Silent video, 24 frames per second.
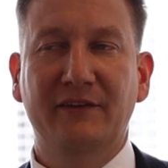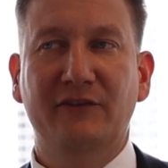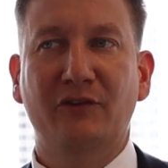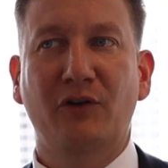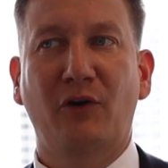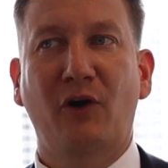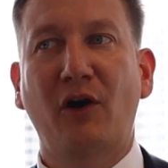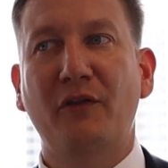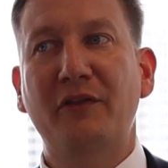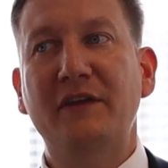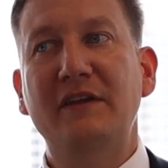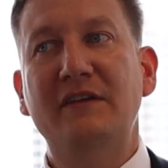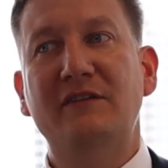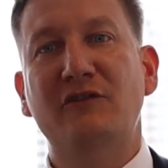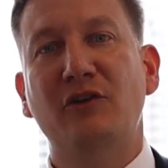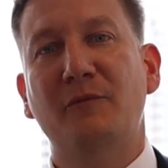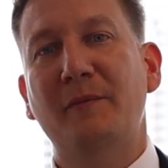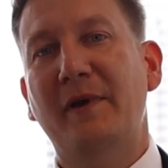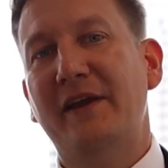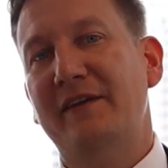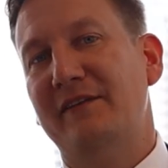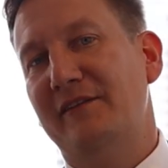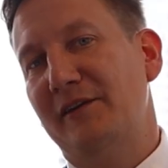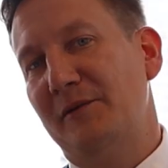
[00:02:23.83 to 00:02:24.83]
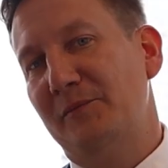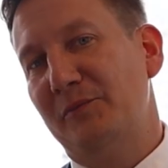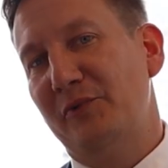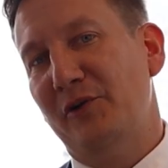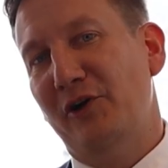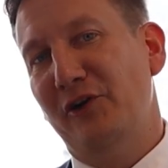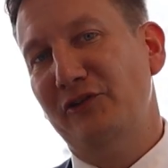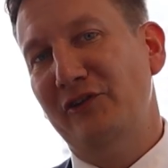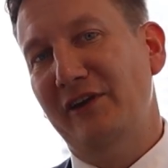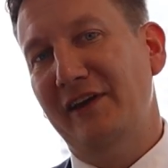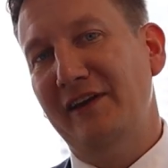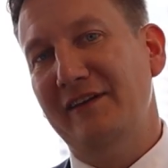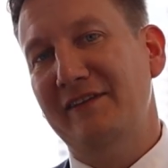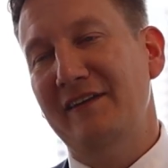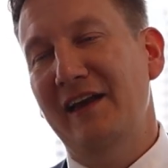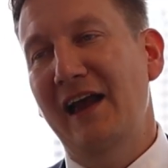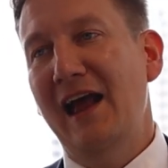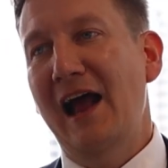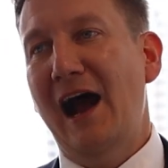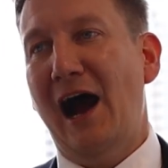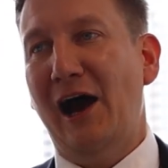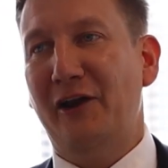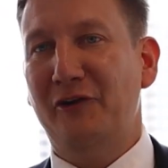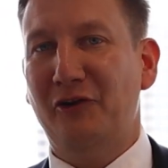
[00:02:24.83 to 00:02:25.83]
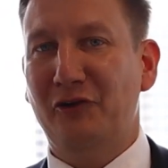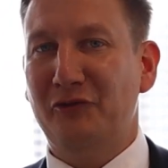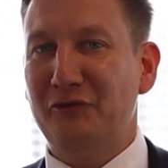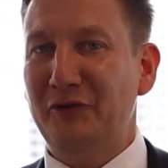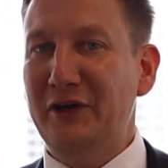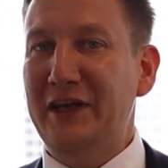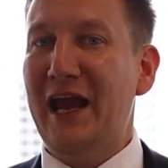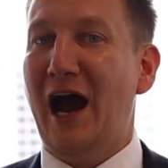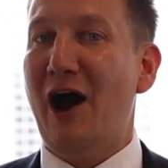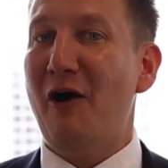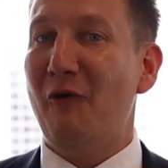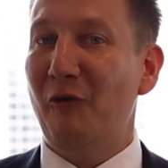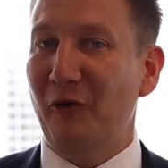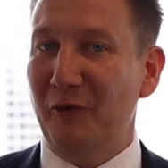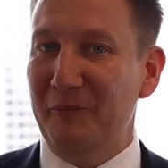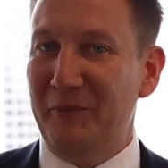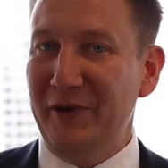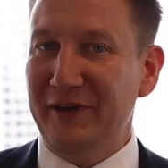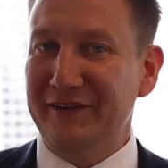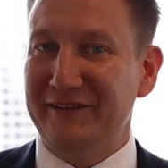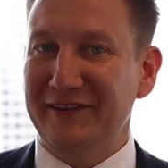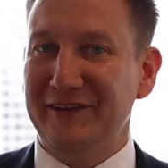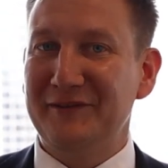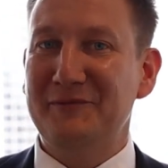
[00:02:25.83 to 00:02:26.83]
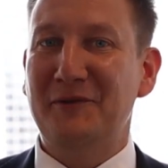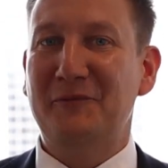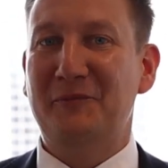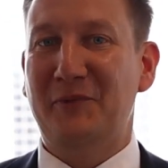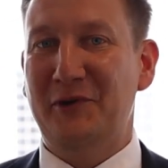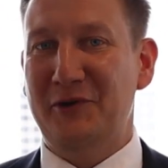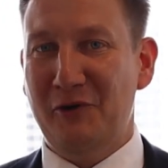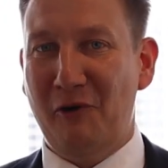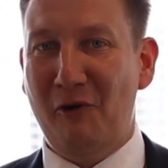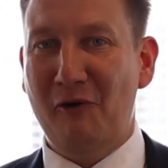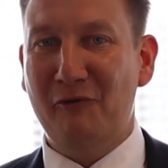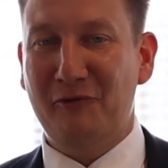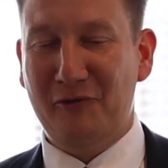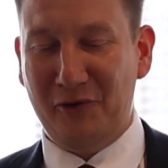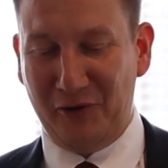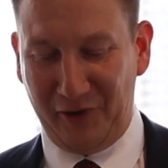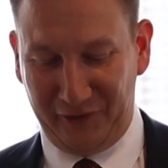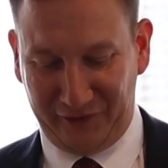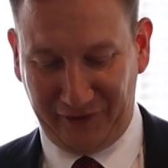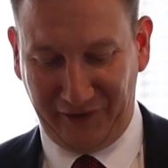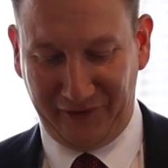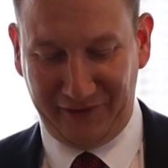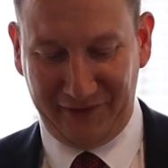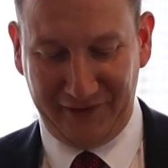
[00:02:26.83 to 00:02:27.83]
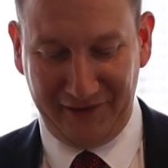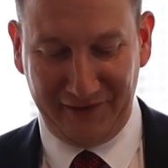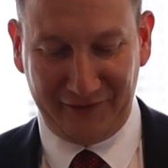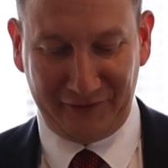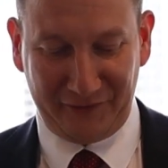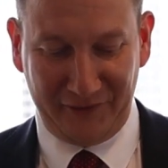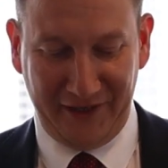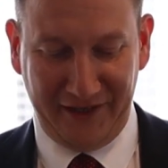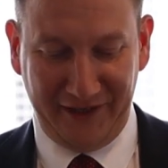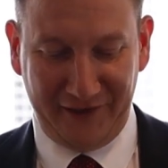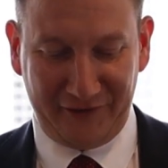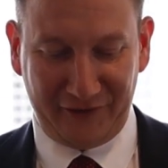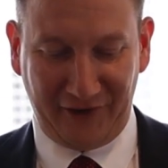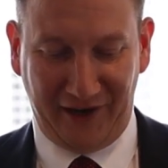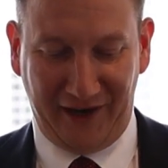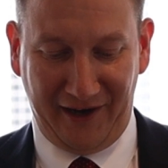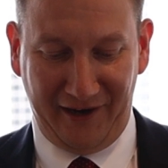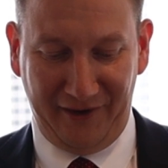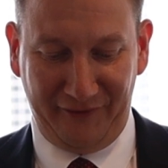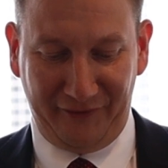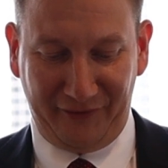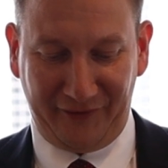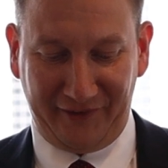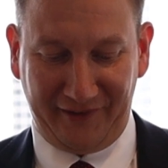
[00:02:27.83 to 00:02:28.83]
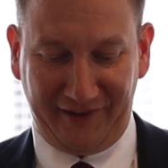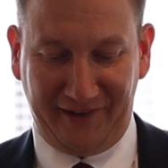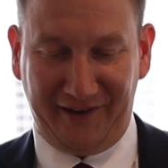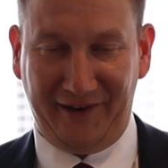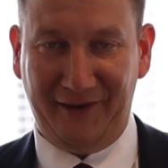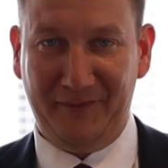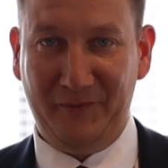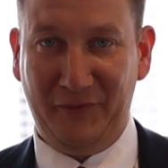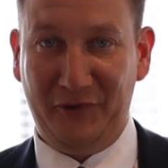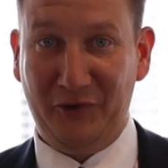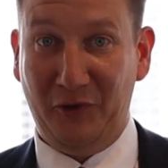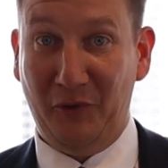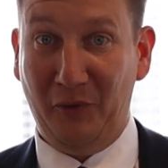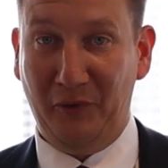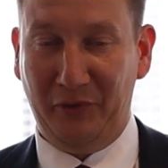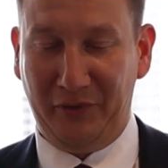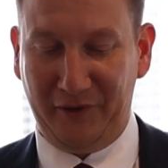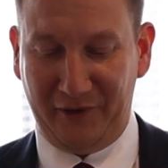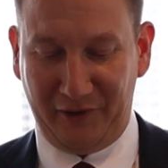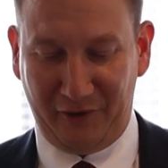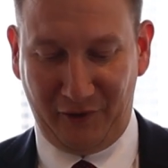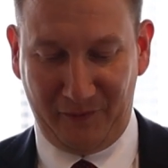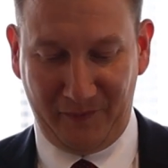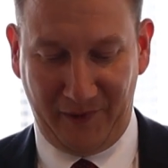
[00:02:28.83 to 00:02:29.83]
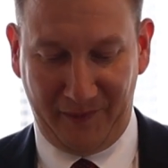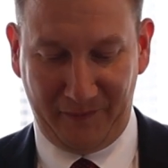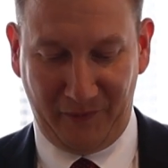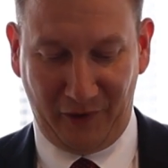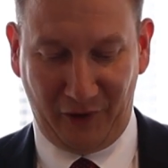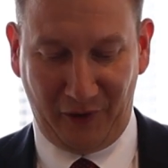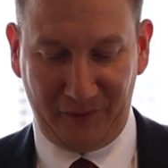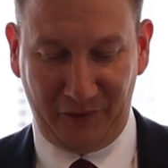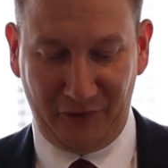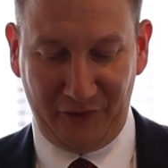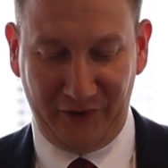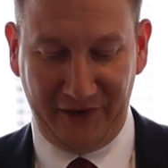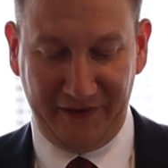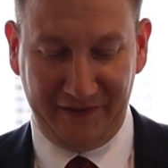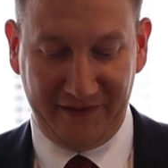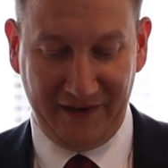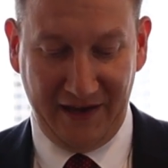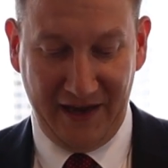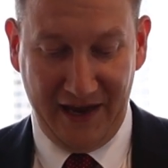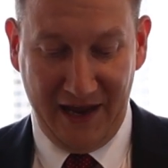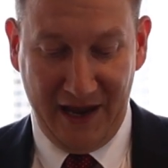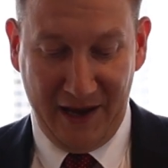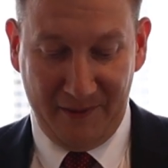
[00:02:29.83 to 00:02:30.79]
So all these domestic projects are not really our business, but we know, of course, that this really drives growth in our member communities.